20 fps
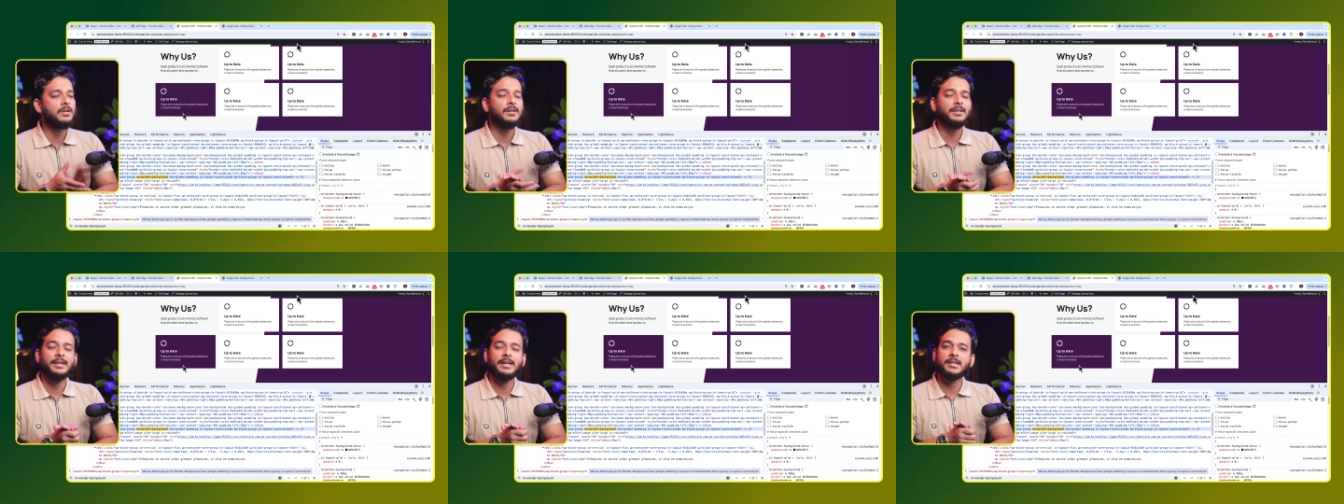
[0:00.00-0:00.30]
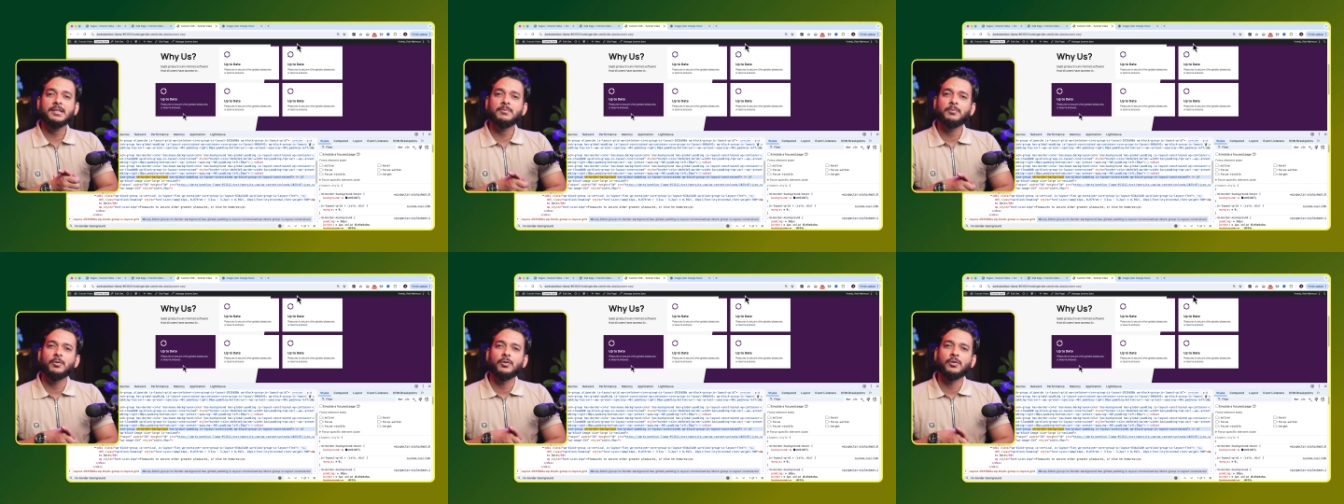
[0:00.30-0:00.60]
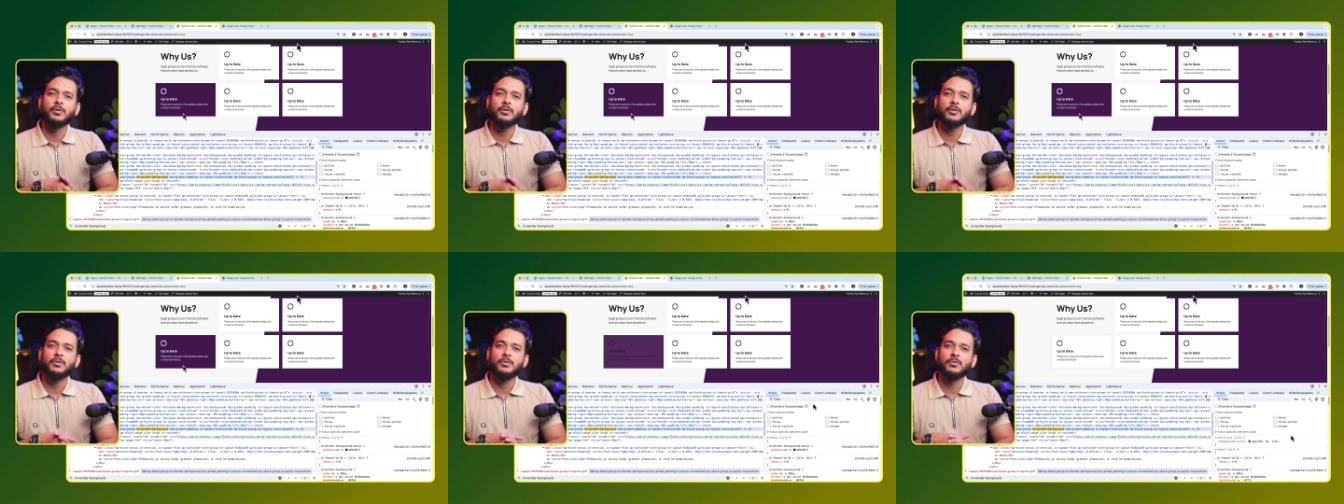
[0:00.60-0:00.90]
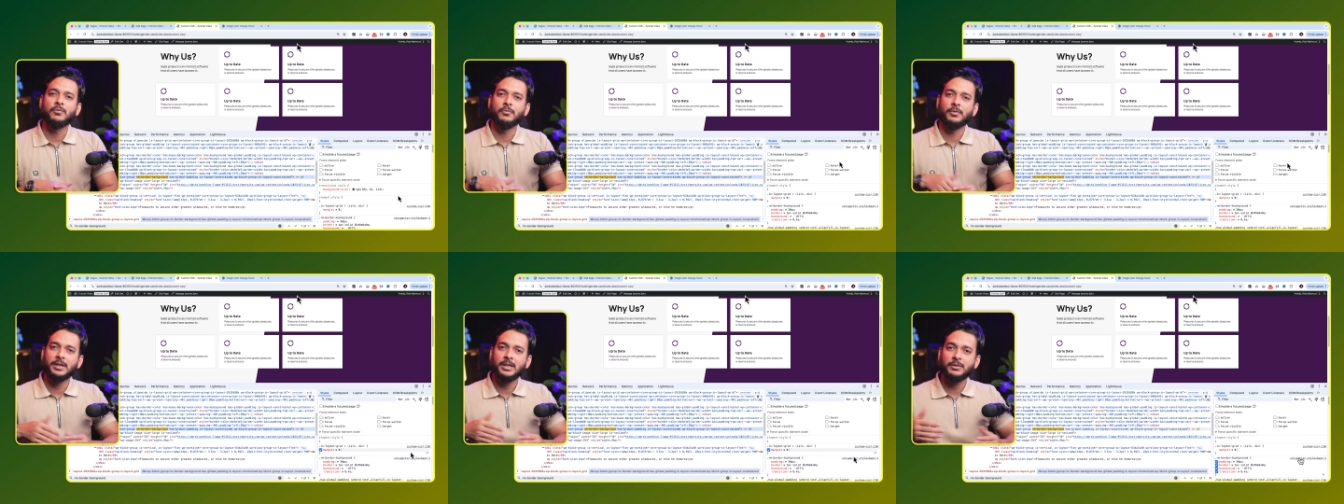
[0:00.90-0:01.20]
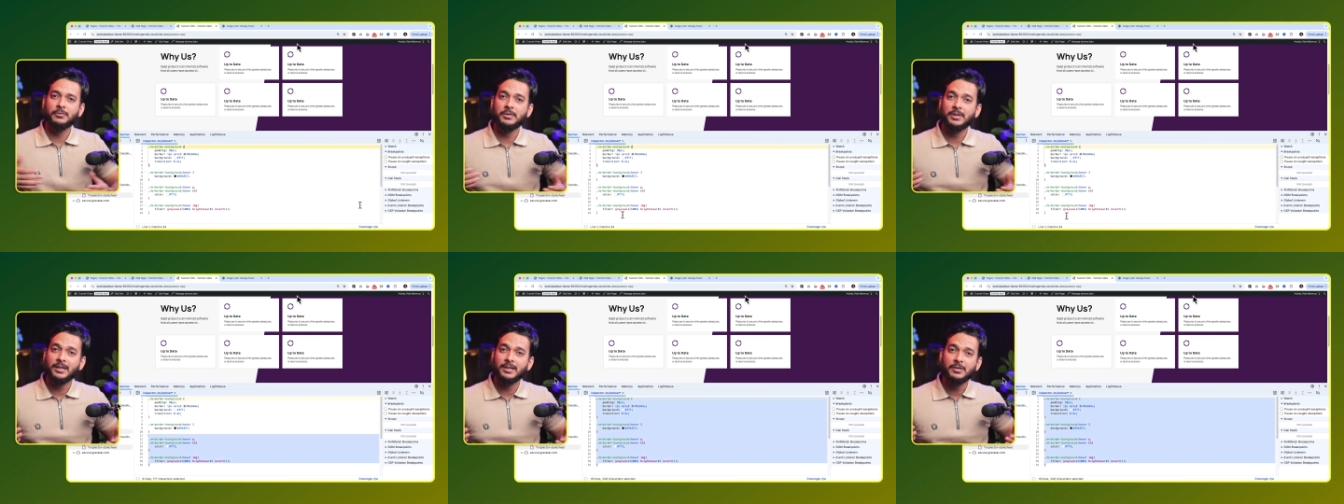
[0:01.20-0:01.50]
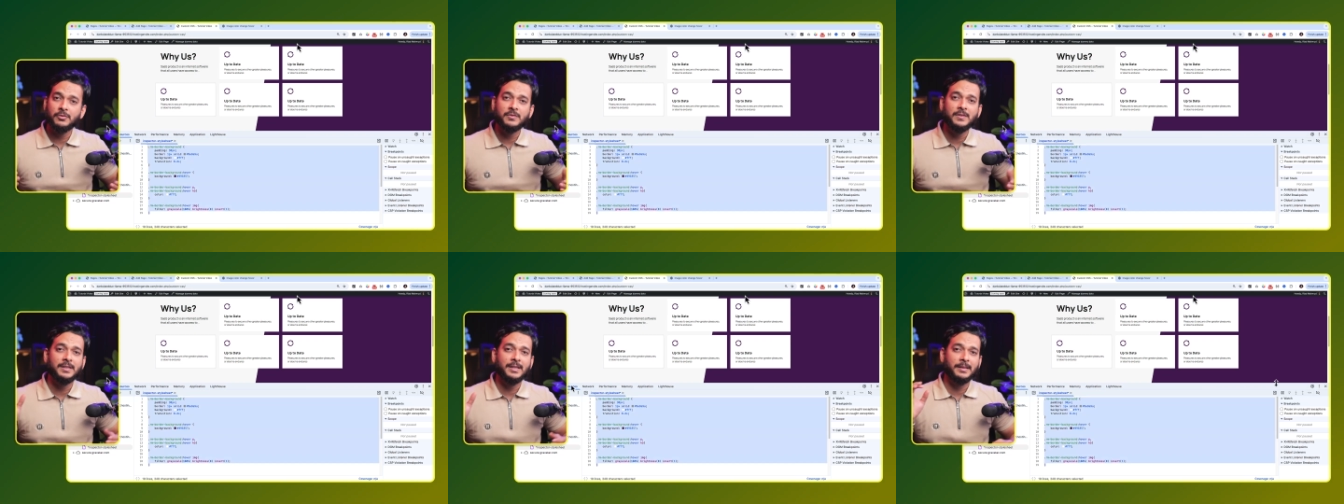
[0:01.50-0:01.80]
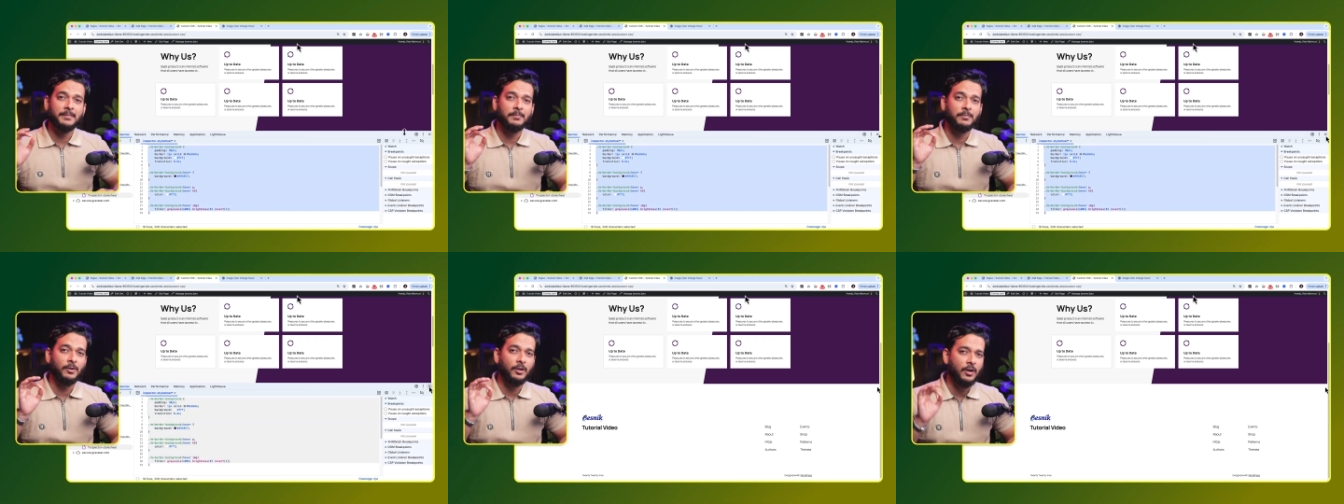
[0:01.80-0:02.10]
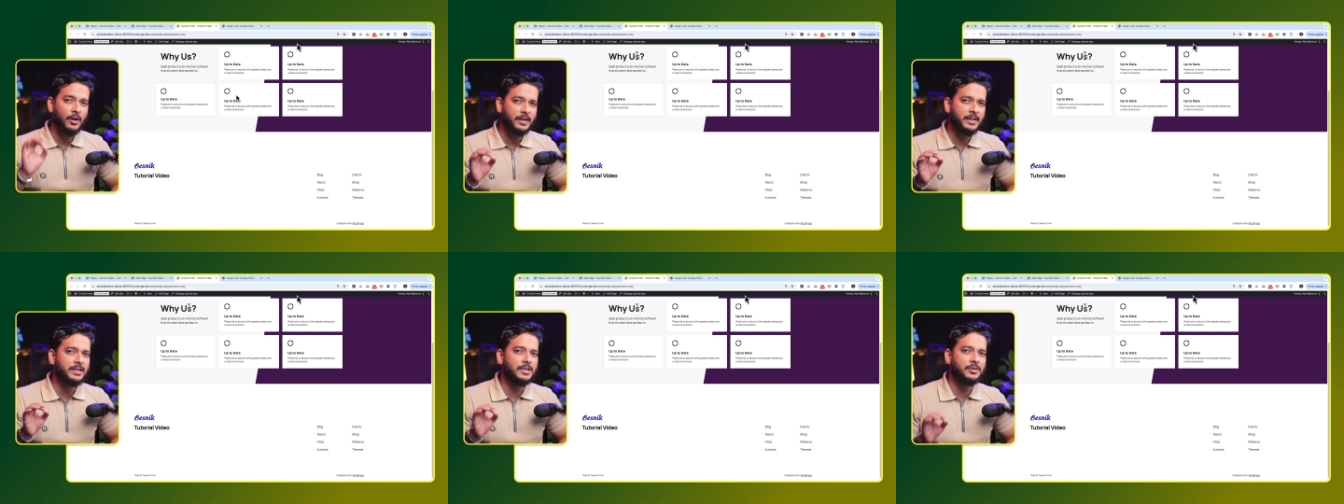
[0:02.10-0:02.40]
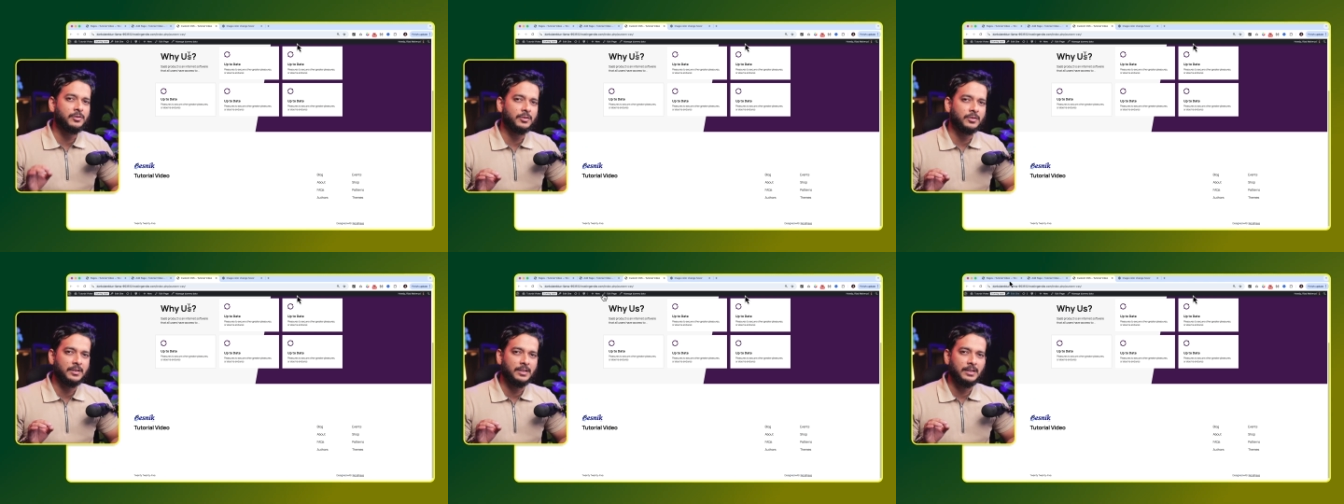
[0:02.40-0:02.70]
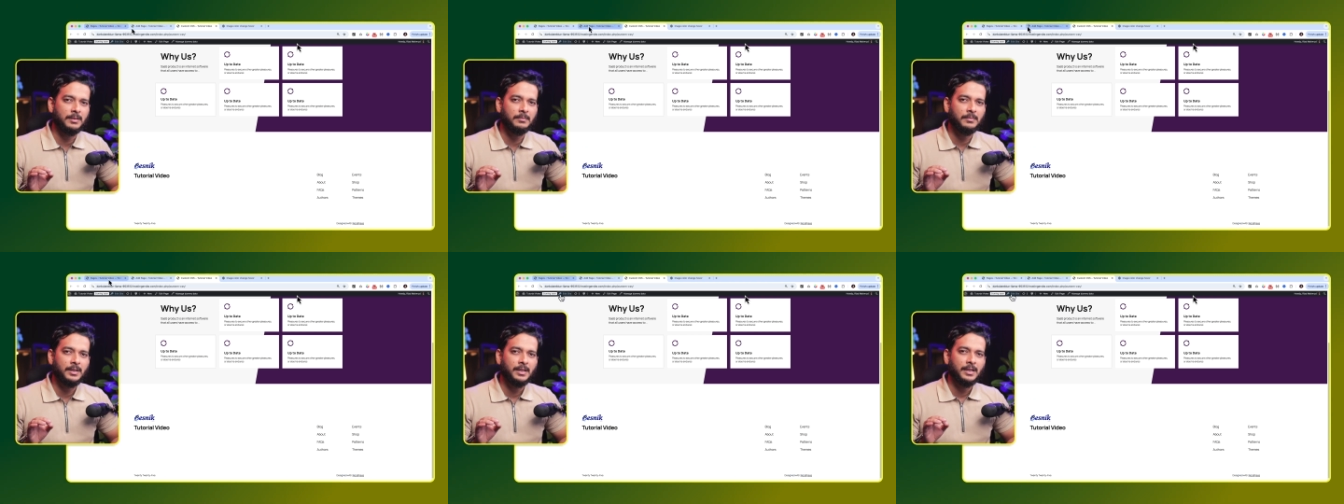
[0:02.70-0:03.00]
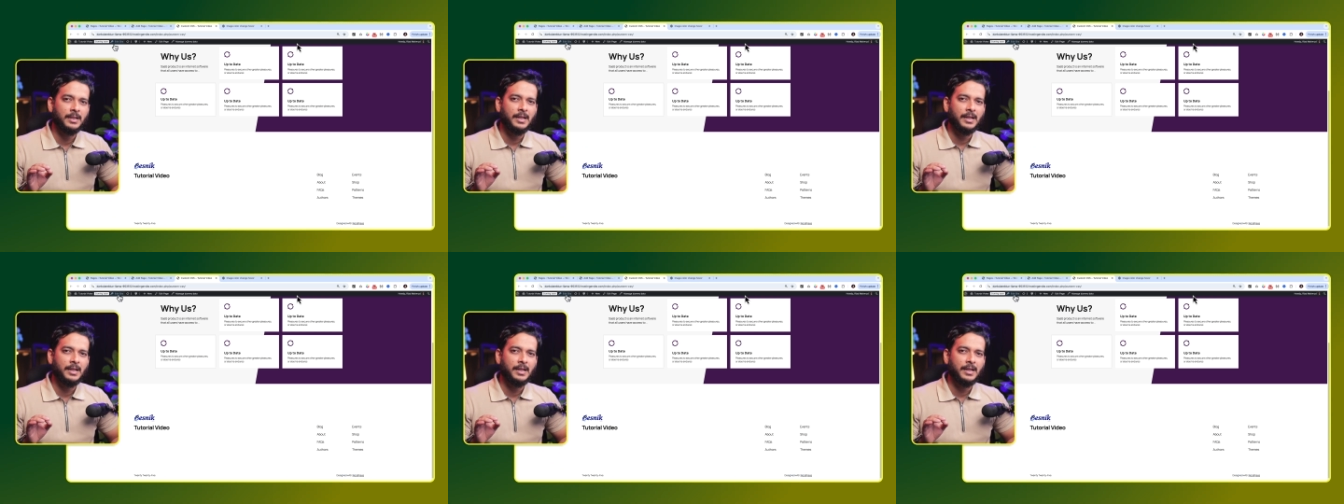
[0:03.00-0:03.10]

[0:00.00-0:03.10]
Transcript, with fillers: gonna explore when we are using a block editor theme,